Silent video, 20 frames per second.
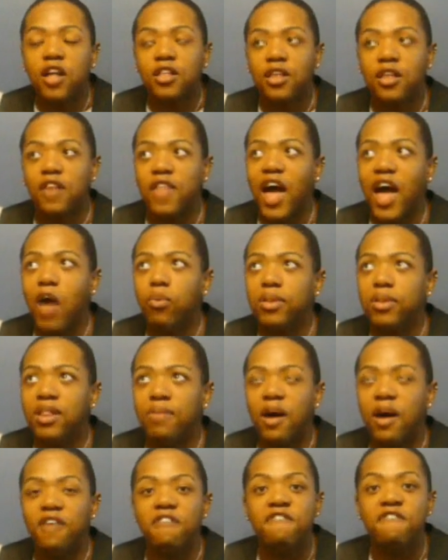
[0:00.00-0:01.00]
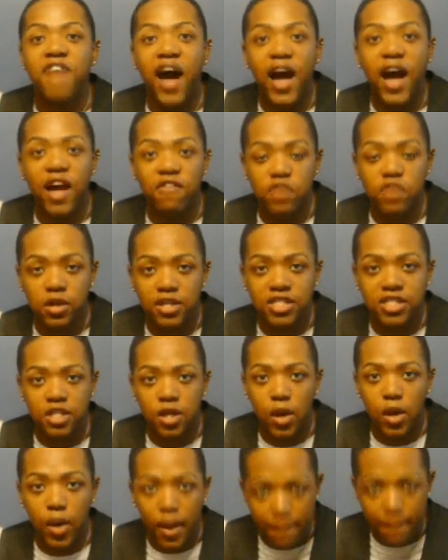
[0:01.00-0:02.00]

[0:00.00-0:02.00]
Now that was about five years ago,